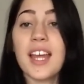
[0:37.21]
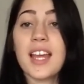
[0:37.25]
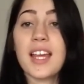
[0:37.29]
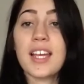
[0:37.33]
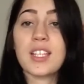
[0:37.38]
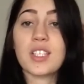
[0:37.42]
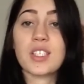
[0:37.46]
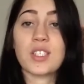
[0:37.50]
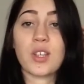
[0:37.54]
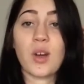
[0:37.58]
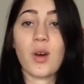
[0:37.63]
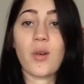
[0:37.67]

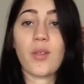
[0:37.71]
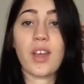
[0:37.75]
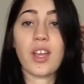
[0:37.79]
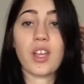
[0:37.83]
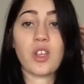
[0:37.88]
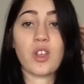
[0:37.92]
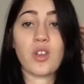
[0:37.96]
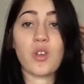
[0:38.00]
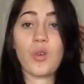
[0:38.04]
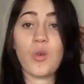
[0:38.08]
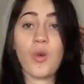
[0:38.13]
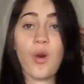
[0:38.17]
so that
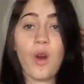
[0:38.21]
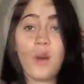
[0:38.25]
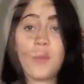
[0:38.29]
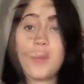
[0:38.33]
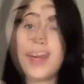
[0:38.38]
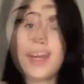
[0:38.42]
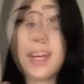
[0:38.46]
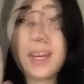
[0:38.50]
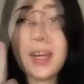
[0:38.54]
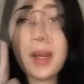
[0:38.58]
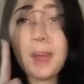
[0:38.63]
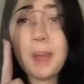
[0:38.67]
you are
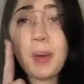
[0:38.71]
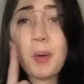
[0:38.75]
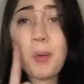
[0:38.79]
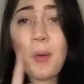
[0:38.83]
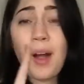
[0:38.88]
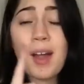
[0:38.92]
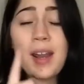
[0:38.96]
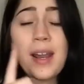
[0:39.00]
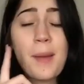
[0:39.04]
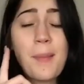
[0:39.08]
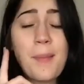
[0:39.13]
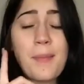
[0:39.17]
mistake prepared. Number
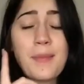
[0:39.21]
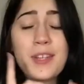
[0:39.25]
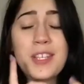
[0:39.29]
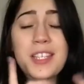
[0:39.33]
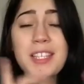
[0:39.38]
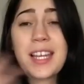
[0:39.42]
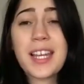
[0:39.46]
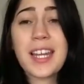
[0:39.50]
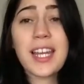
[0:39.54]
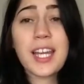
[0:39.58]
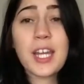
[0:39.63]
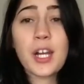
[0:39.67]
one, I'm
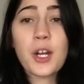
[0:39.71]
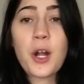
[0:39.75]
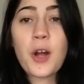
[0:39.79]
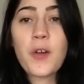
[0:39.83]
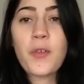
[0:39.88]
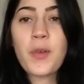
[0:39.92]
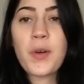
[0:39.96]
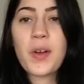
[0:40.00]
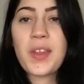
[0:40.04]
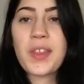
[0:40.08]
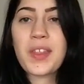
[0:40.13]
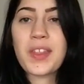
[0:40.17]
just gonna get it
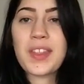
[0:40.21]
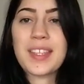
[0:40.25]
over with.